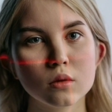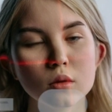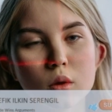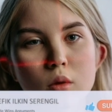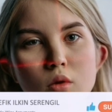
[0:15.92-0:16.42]

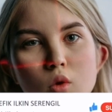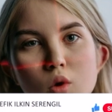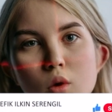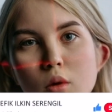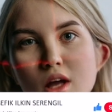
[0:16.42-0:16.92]
But
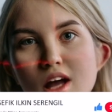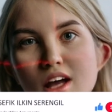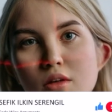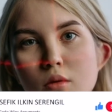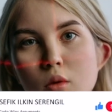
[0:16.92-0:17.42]
before we
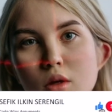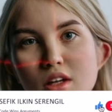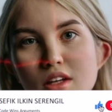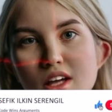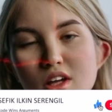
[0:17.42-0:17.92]
begin,
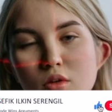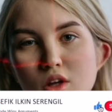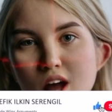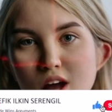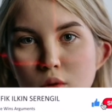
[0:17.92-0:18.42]
please like the
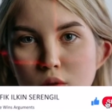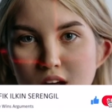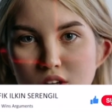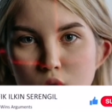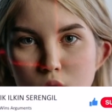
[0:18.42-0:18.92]
video,
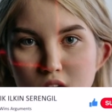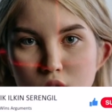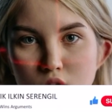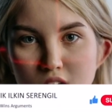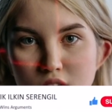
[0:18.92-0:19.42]
and do
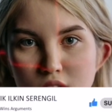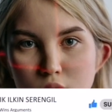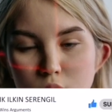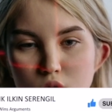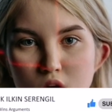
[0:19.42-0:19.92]
not forget to
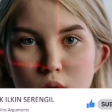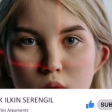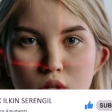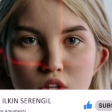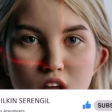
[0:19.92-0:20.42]
subscribe
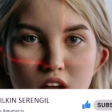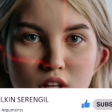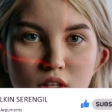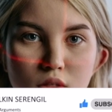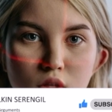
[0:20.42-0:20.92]
to the
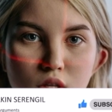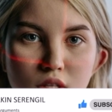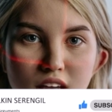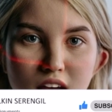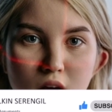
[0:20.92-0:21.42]
channel, to
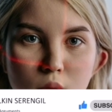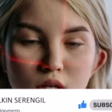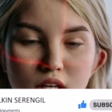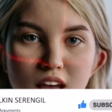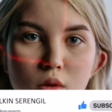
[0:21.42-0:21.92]
stay up
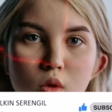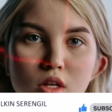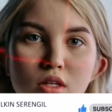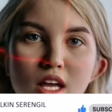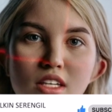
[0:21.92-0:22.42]
to date with
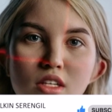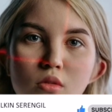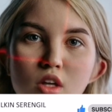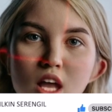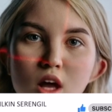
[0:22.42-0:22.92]
the
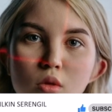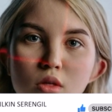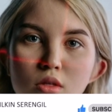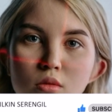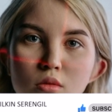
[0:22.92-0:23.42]
latest
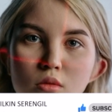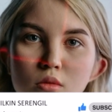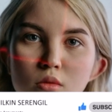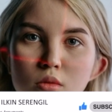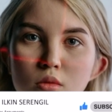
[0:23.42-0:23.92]
videos.
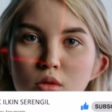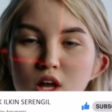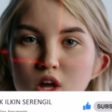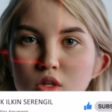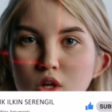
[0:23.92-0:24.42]

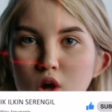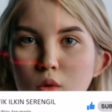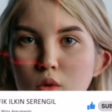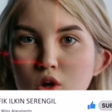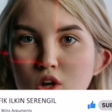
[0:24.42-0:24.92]

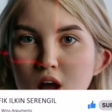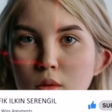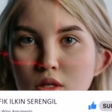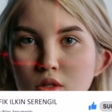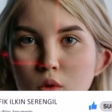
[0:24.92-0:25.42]
Also, your
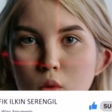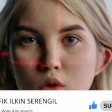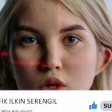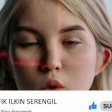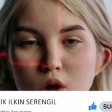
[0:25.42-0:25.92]
comments are
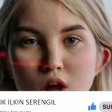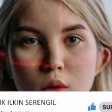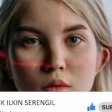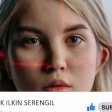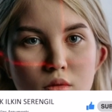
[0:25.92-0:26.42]
more than
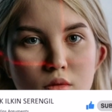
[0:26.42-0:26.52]
welcome.